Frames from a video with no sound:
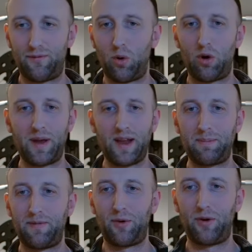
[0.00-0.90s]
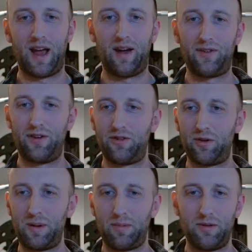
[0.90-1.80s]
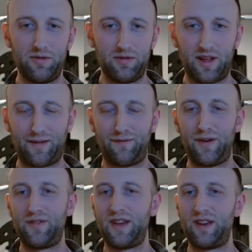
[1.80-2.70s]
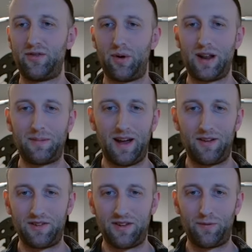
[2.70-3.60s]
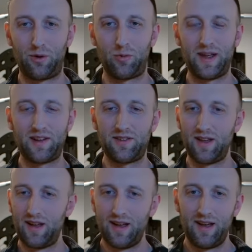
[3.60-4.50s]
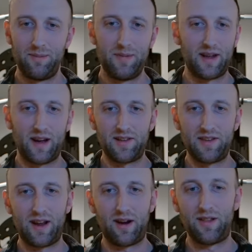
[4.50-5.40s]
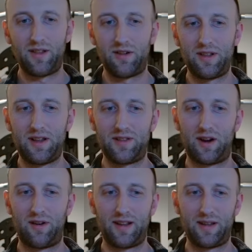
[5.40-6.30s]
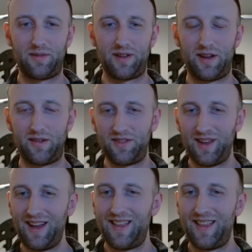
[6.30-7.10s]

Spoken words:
4-week before and afters where people lose like 15, 20 pounds in 4 weeks because they are literally starving themselves.